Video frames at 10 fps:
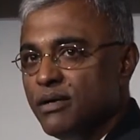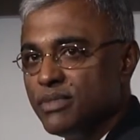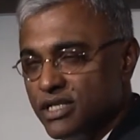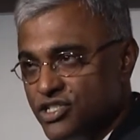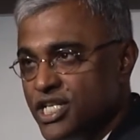
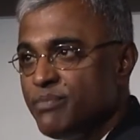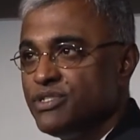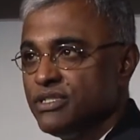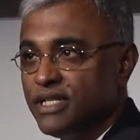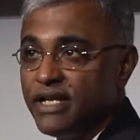
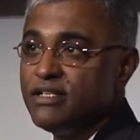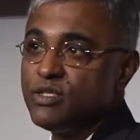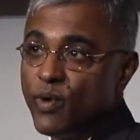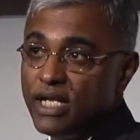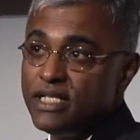conception, that
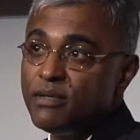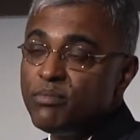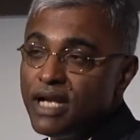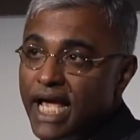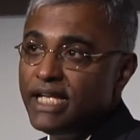is, while they're
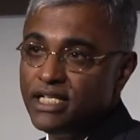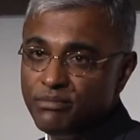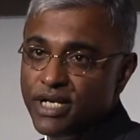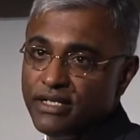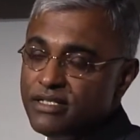planning a
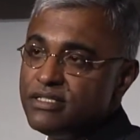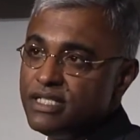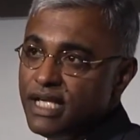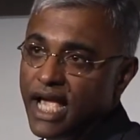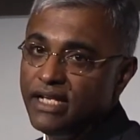
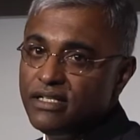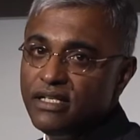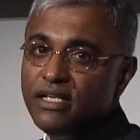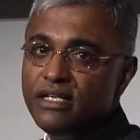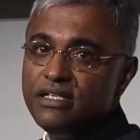pregnancy, and
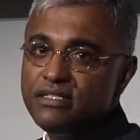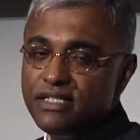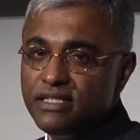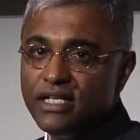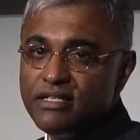
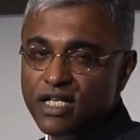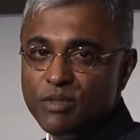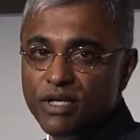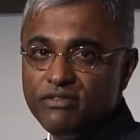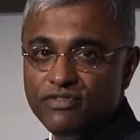see their
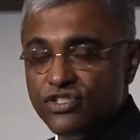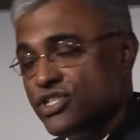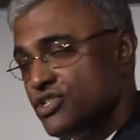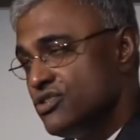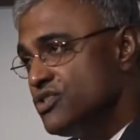transplant
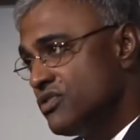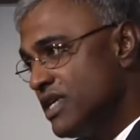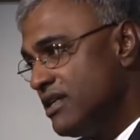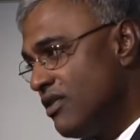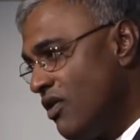physician so
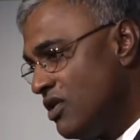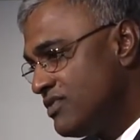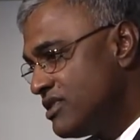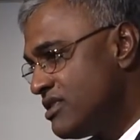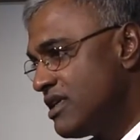that all of
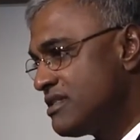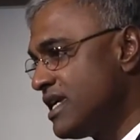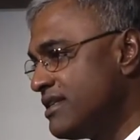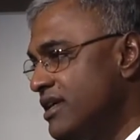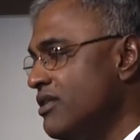the drugs
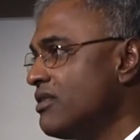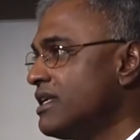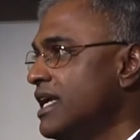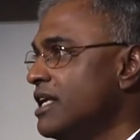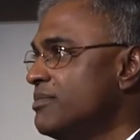that they're
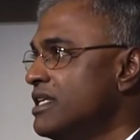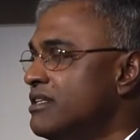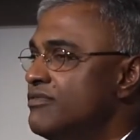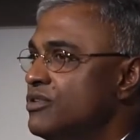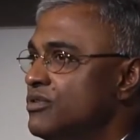on can be
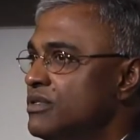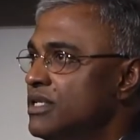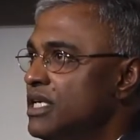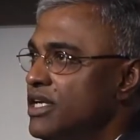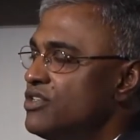reviewed.
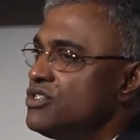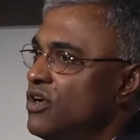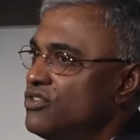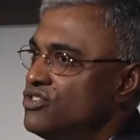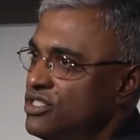It's
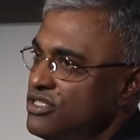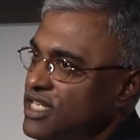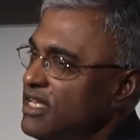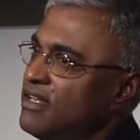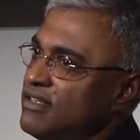not just
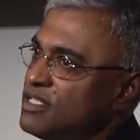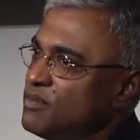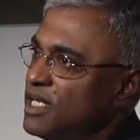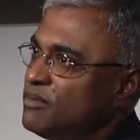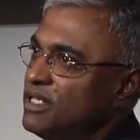
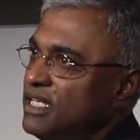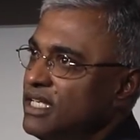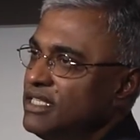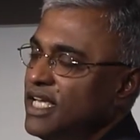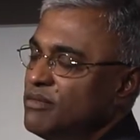eculizumab
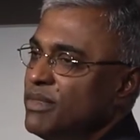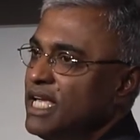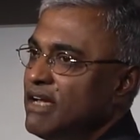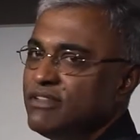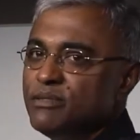that may
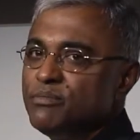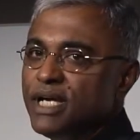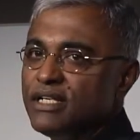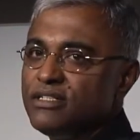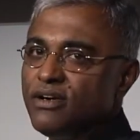have an
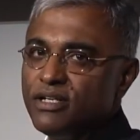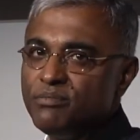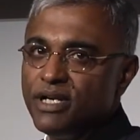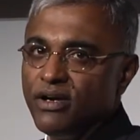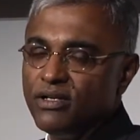impact
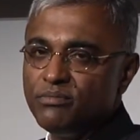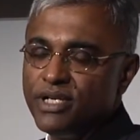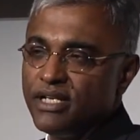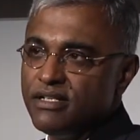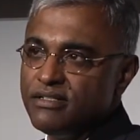on
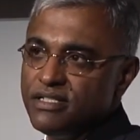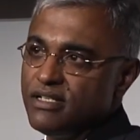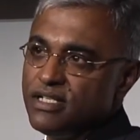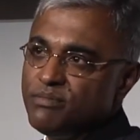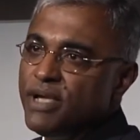pregnancy.
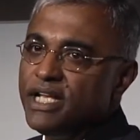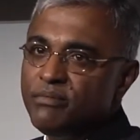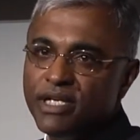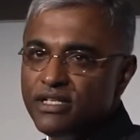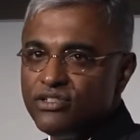There's many, many